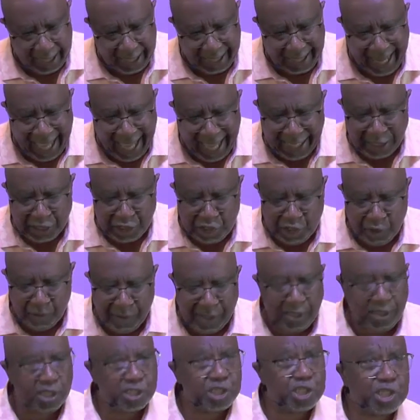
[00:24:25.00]
lands you
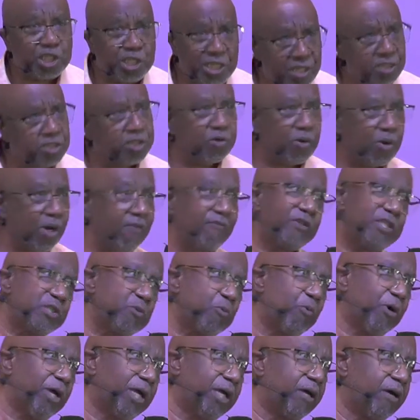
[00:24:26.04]
in the center of his
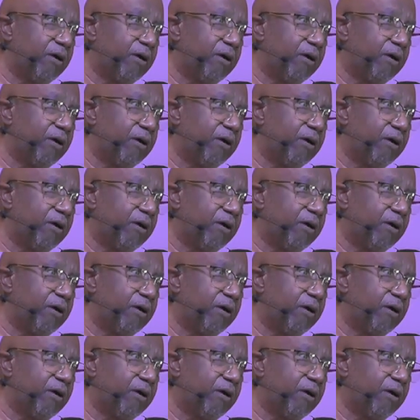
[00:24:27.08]
will.